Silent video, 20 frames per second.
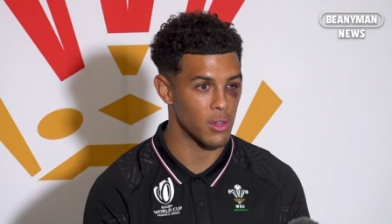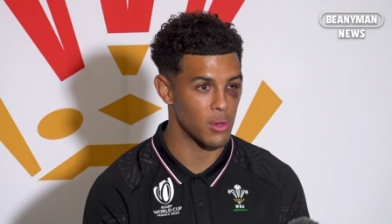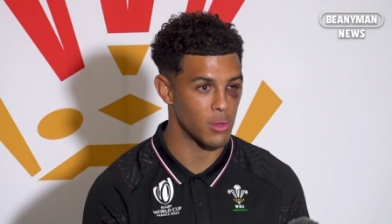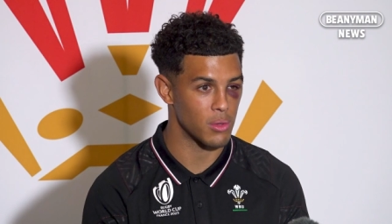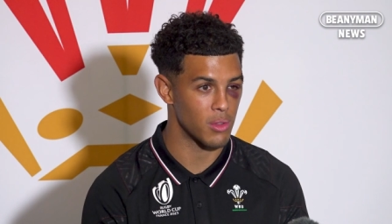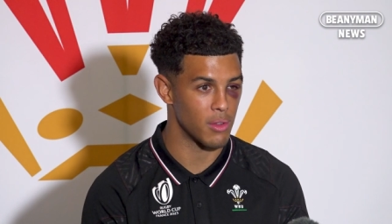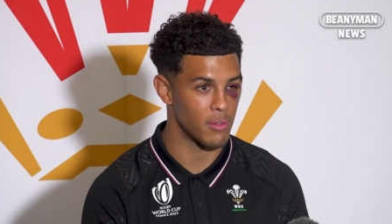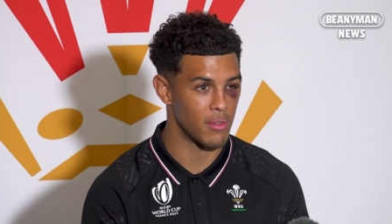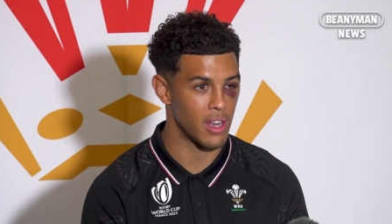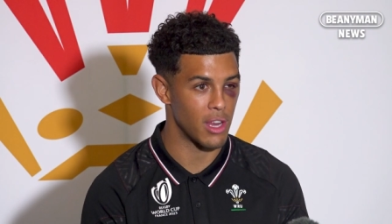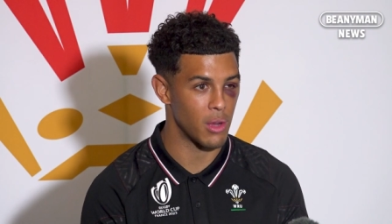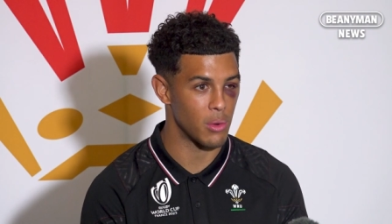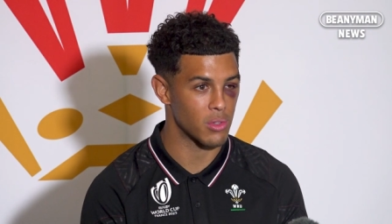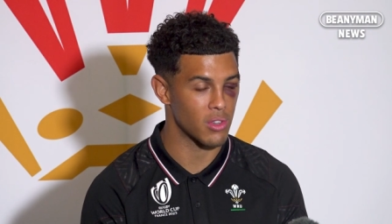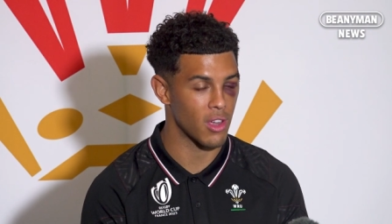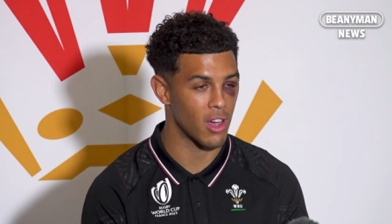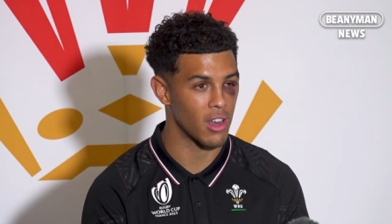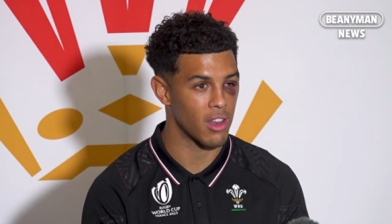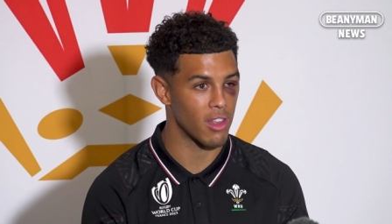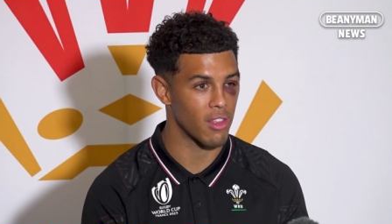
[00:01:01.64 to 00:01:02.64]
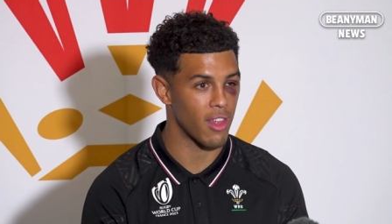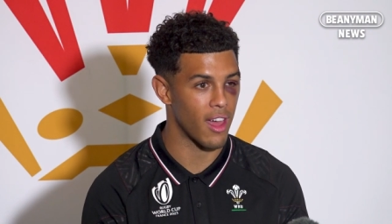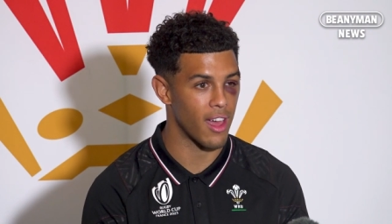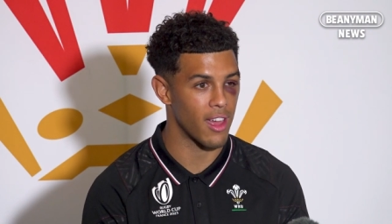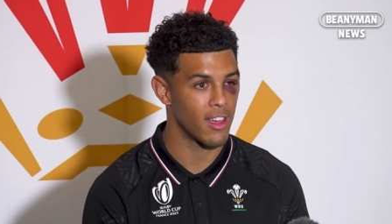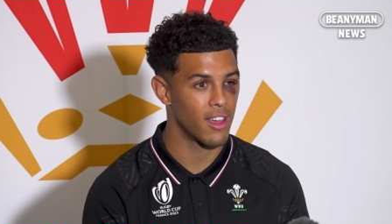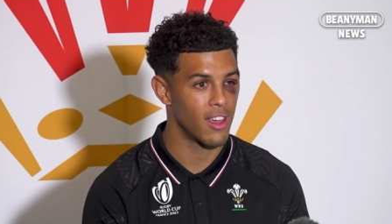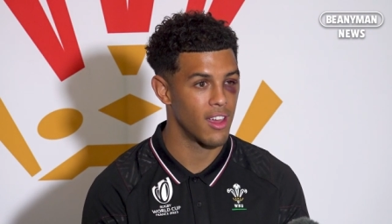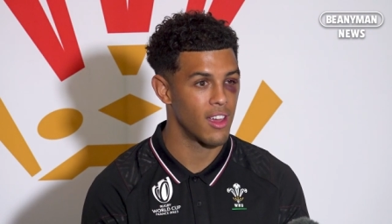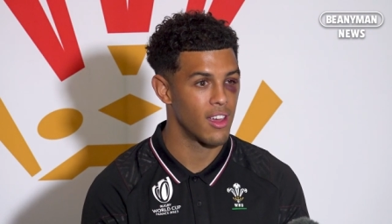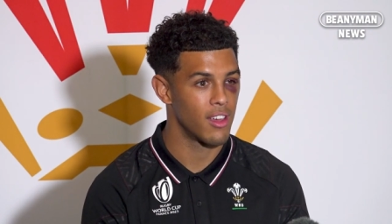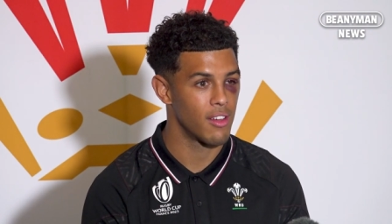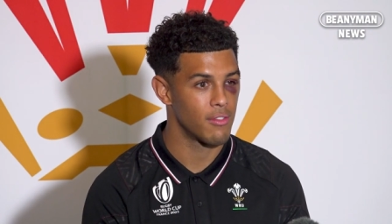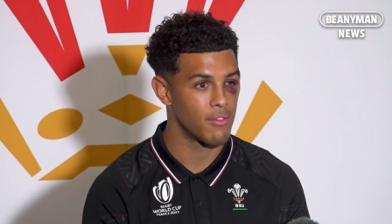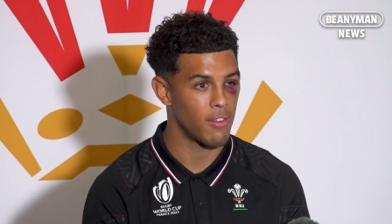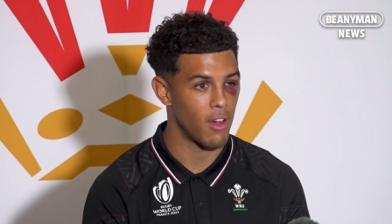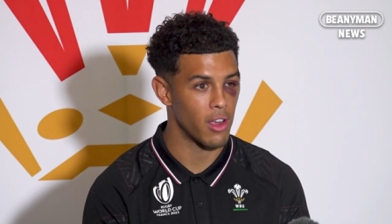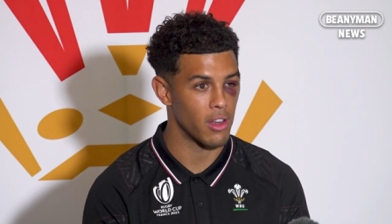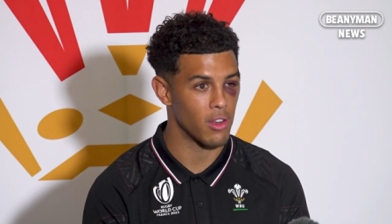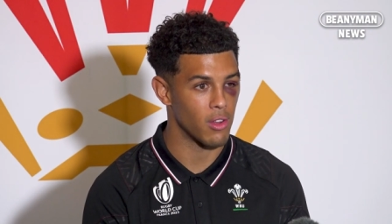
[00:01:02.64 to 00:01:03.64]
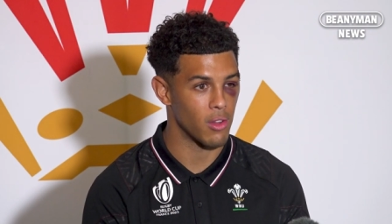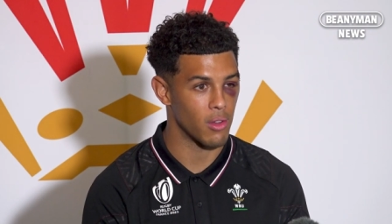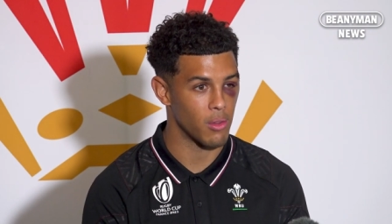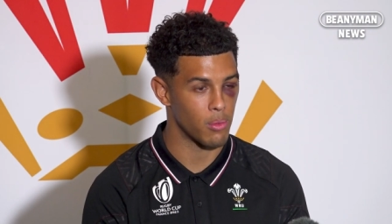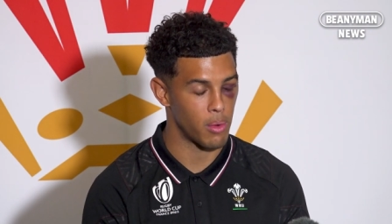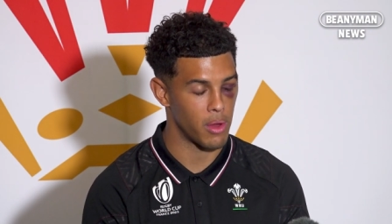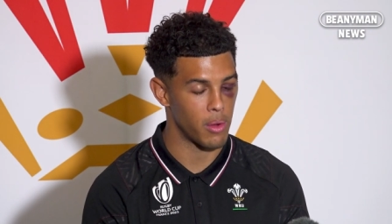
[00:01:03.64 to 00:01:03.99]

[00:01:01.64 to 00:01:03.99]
so the video was kind of that final.